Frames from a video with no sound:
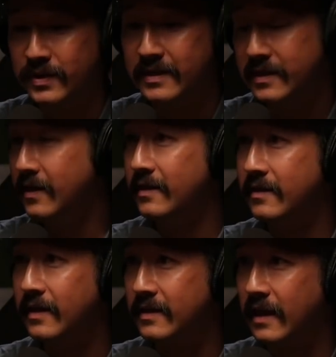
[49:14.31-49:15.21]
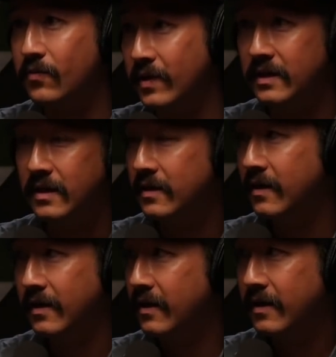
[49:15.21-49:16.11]
And they did, like they really
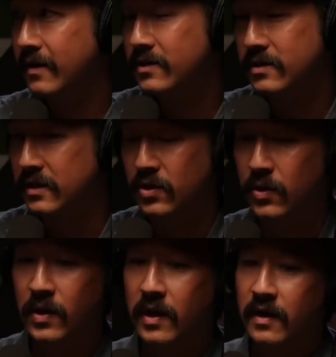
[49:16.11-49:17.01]
just, so